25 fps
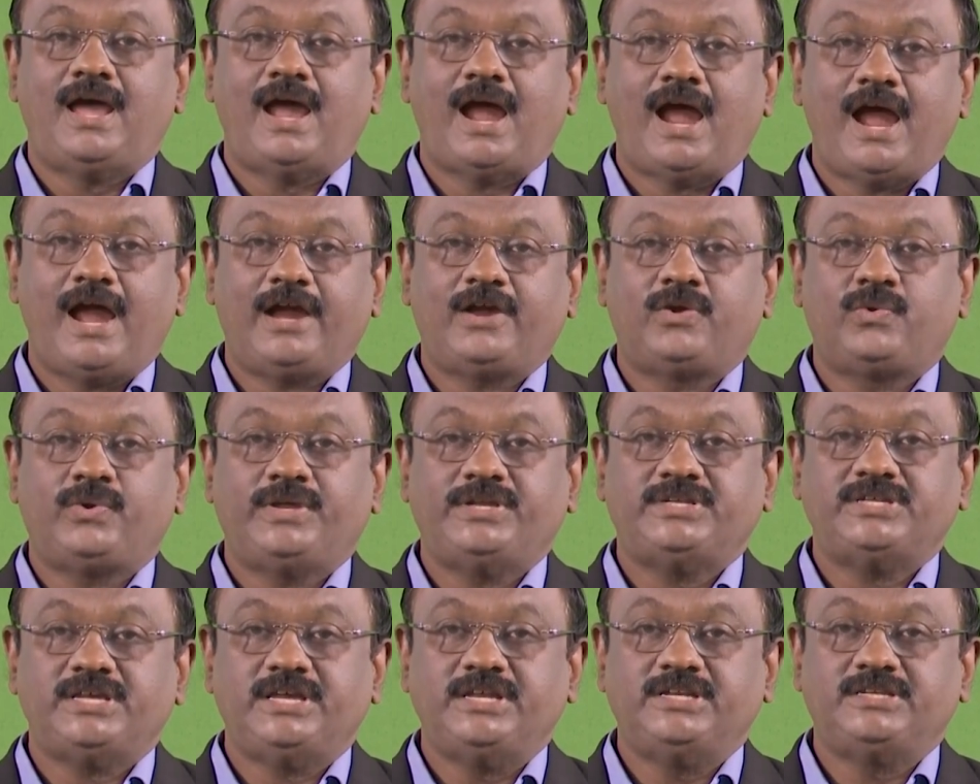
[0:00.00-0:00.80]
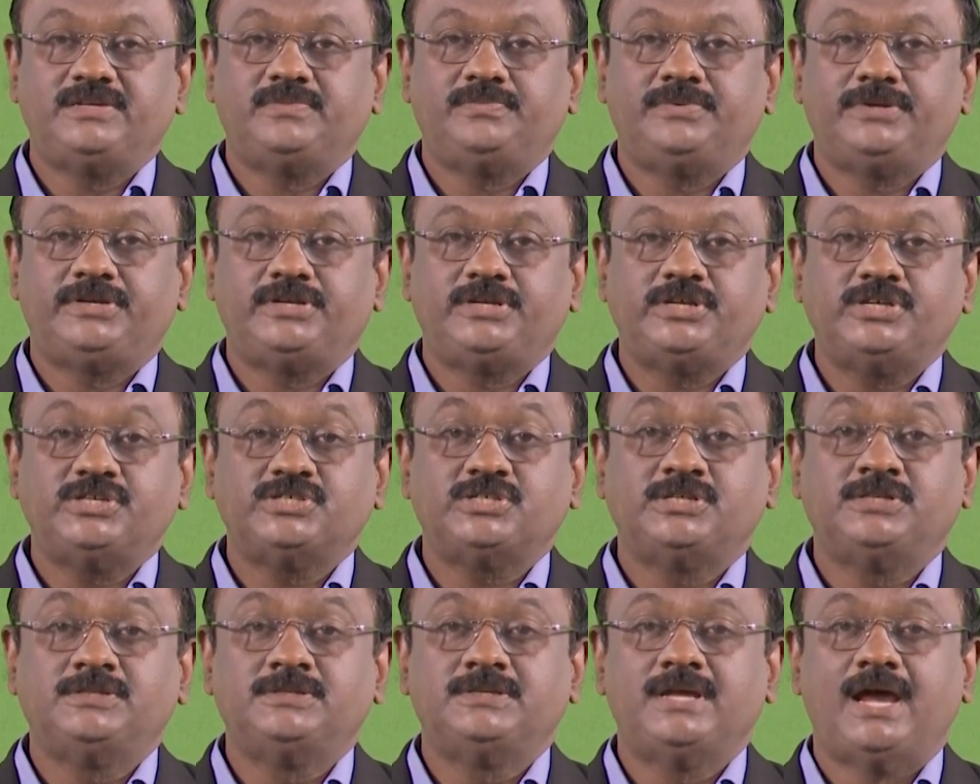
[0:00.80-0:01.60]
accurate
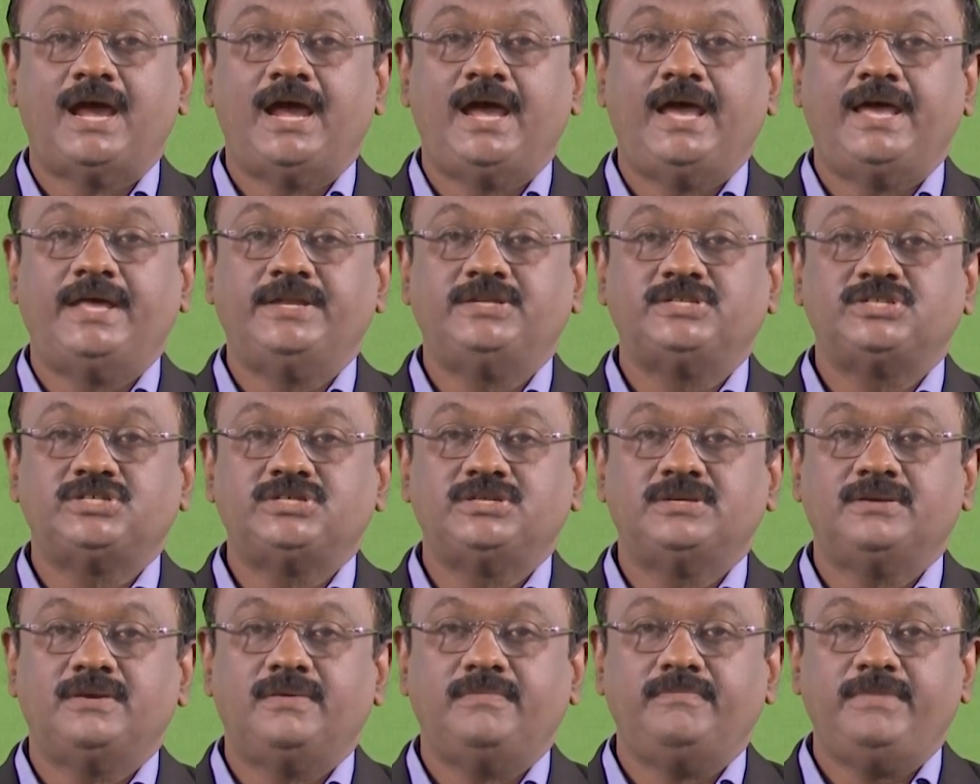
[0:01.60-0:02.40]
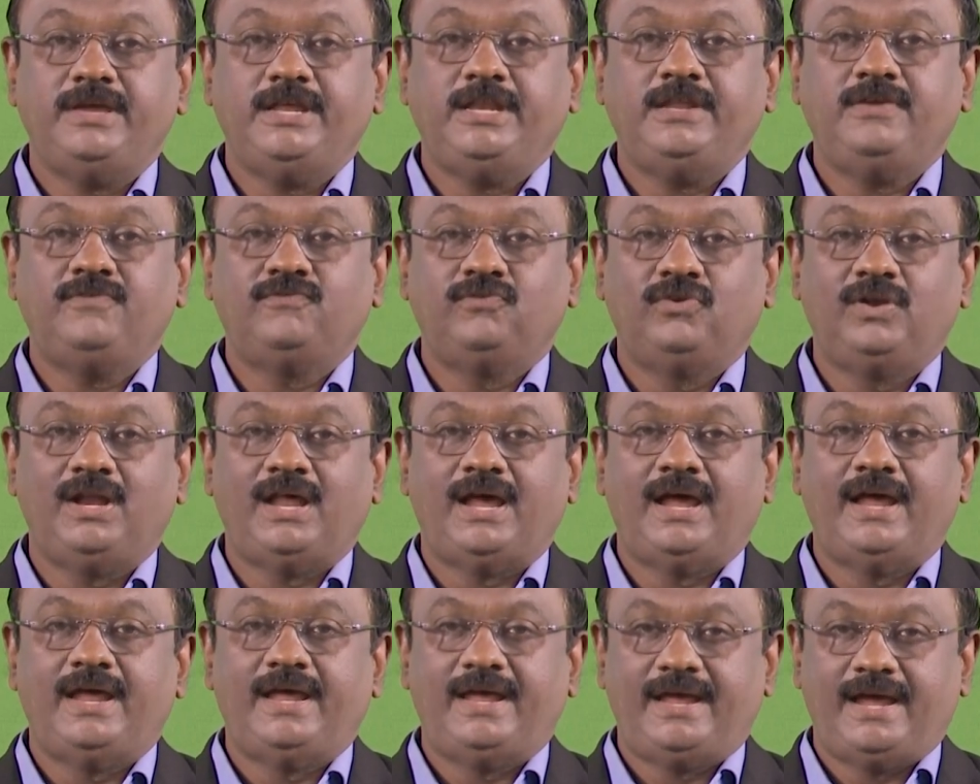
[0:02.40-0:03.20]
interpretation and meaningful
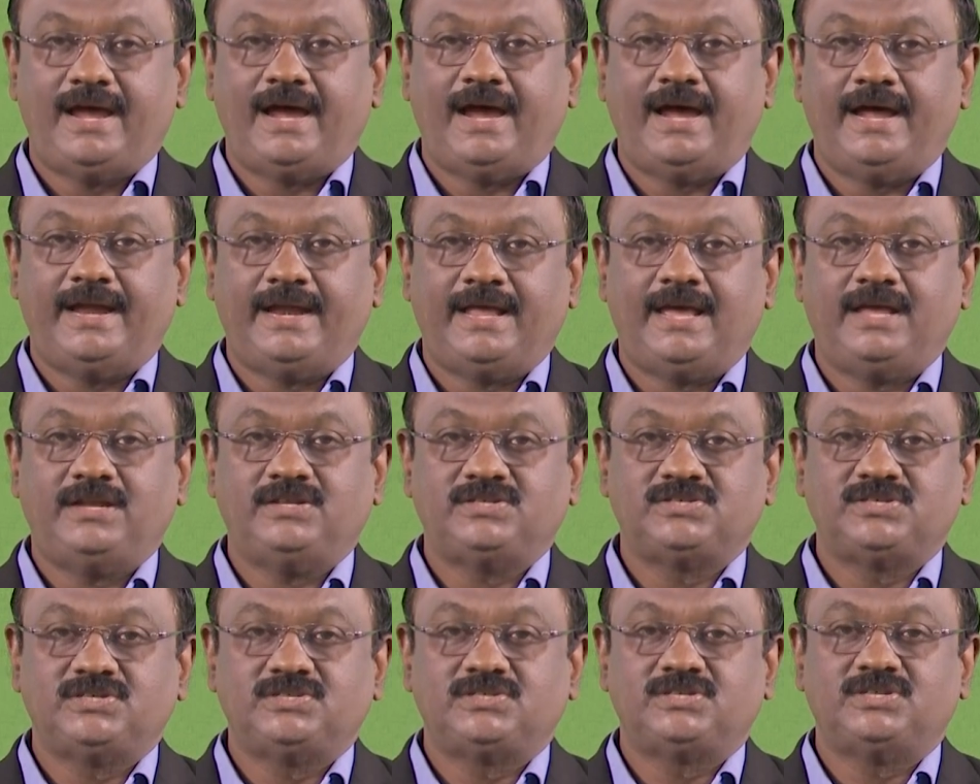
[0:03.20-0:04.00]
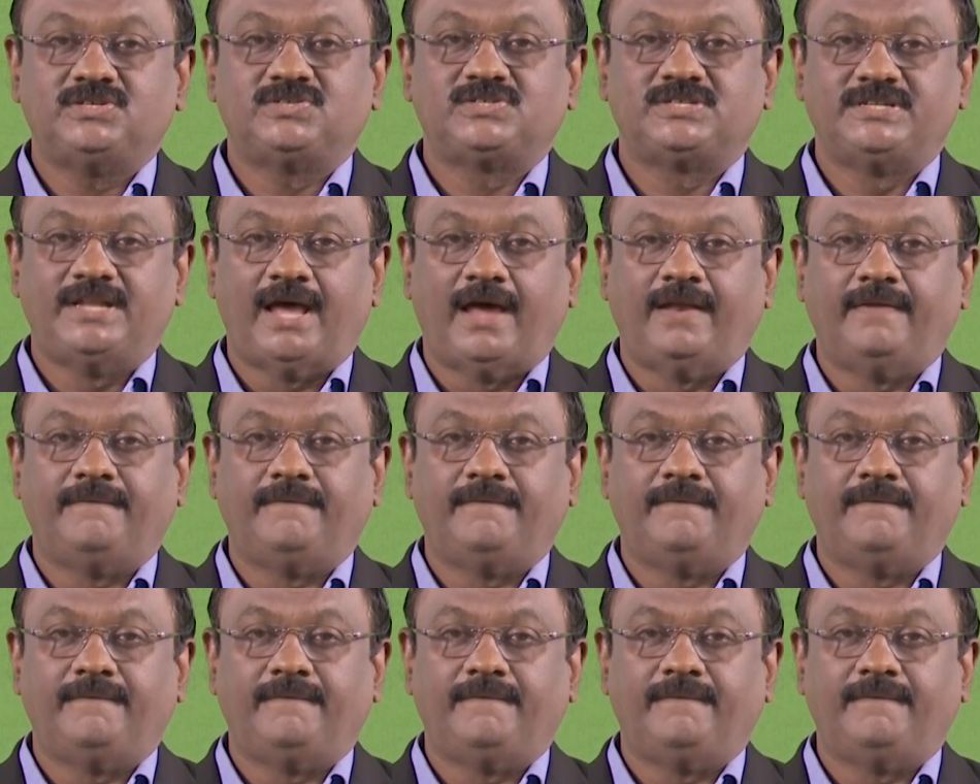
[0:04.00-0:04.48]
analysis is done.